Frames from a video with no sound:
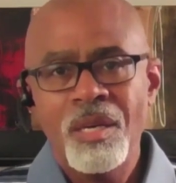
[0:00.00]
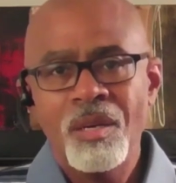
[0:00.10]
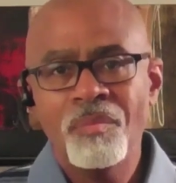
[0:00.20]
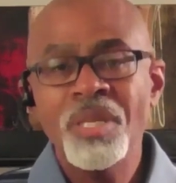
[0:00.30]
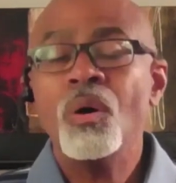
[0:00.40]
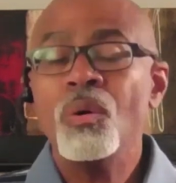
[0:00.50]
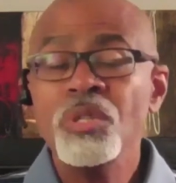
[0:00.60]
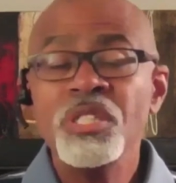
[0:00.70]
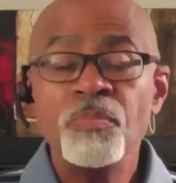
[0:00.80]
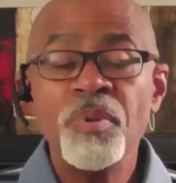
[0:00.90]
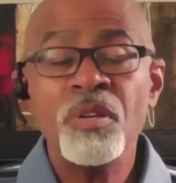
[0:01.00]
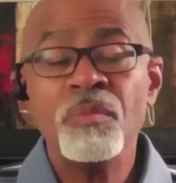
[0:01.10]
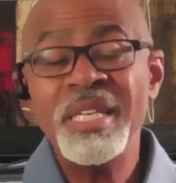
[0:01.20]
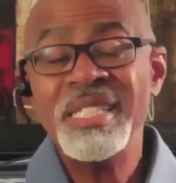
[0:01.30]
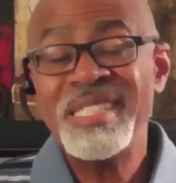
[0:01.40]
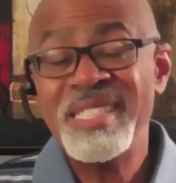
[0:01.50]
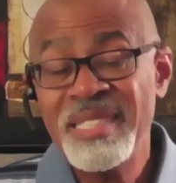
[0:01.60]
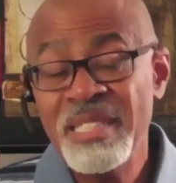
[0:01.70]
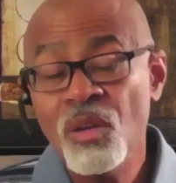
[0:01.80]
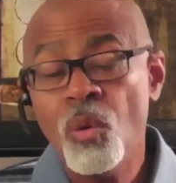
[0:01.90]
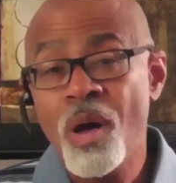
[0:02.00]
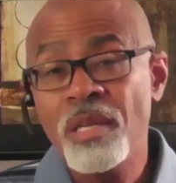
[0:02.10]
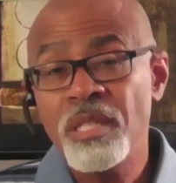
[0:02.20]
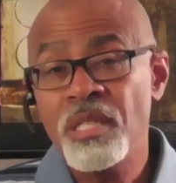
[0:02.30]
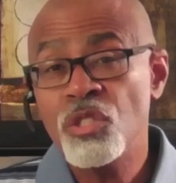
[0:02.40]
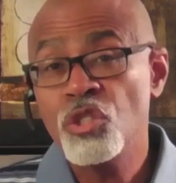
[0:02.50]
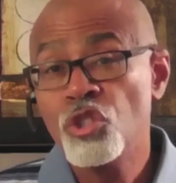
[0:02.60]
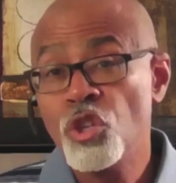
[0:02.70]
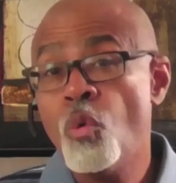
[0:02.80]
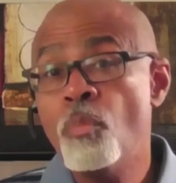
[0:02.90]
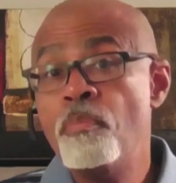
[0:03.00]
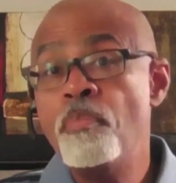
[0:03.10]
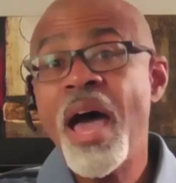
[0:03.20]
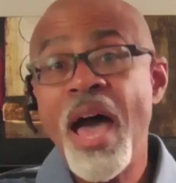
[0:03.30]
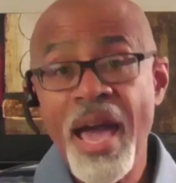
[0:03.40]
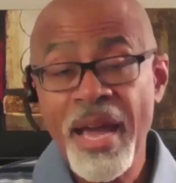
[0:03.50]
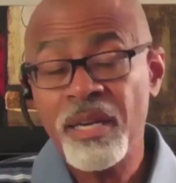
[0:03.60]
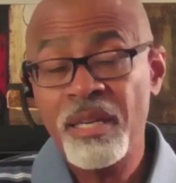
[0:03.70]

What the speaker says: but the Holy Spirit may still want us to go back